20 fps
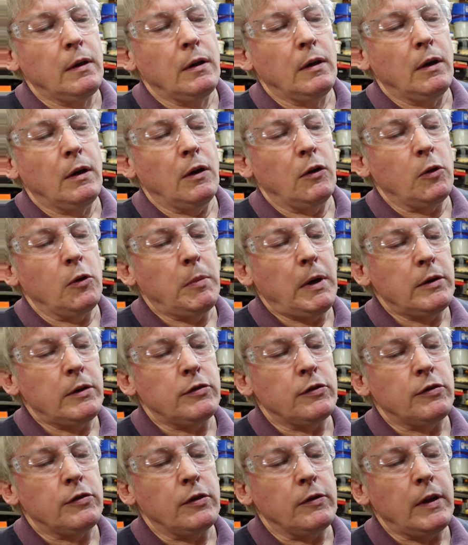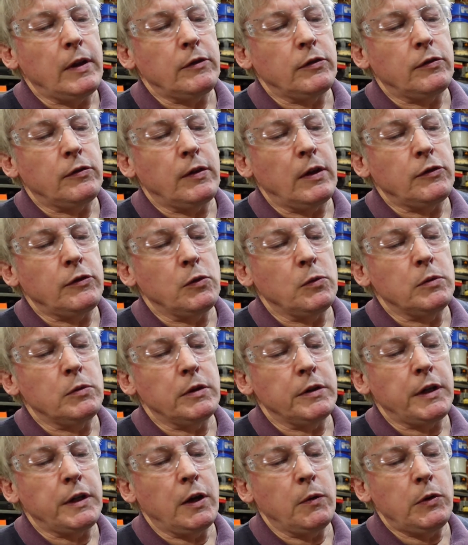on the basis that that's all
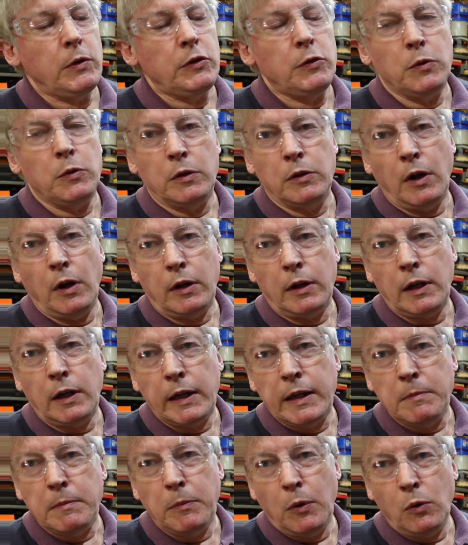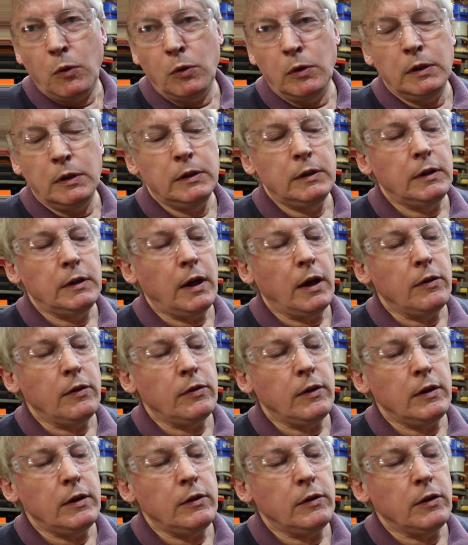going to go into a clean bore, and
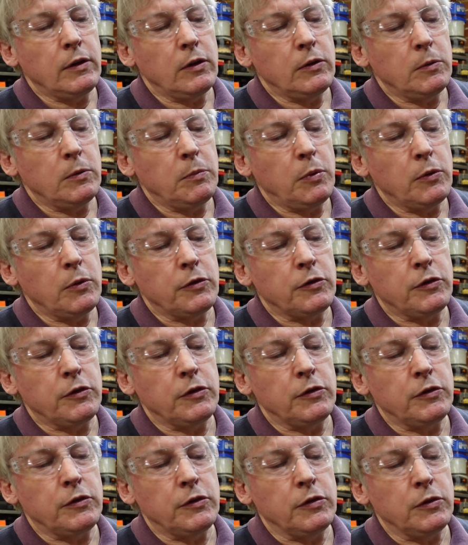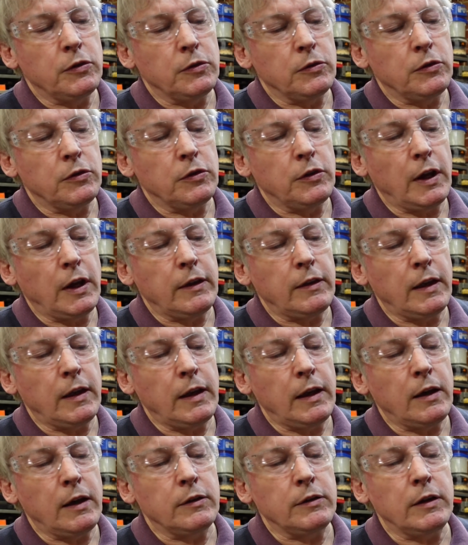then you're going to push to take that
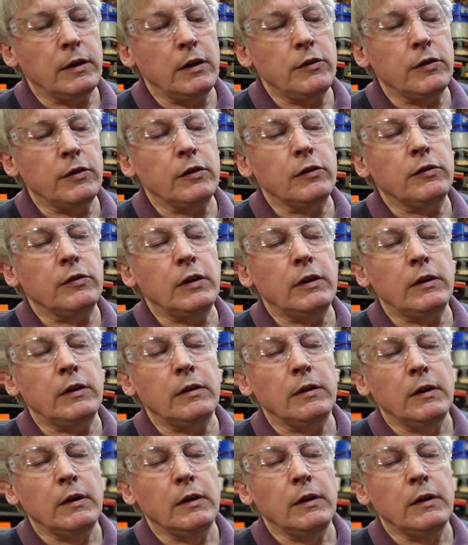out. And as you can see, the